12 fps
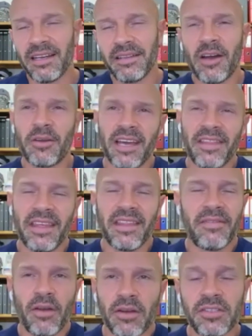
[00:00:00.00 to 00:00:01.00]
Okay,
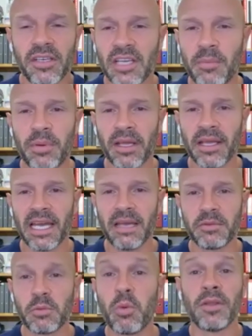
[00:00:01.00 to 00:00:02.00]
they've lost a couple of
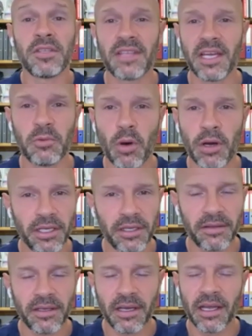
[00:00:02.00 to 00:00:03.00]
games once they'd won it.
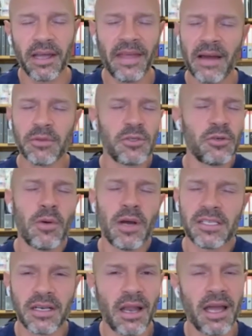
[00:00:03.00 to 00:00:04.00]
That was
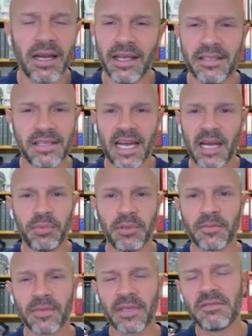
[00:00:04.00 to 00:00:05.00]
always likely to happen.
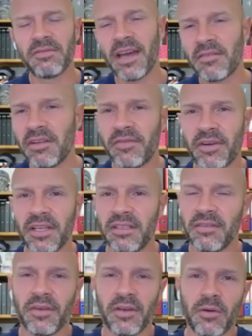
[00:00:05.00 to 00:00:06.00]
It's very, very
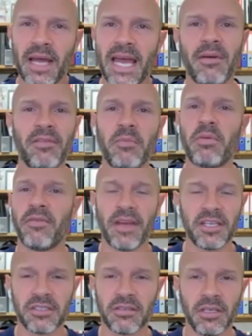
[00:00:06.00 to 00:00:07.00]
difficult, however
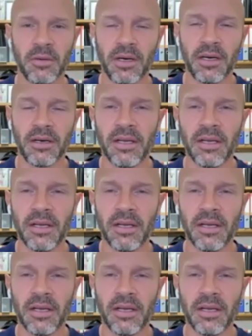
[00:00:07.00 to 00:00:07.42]
professional you are,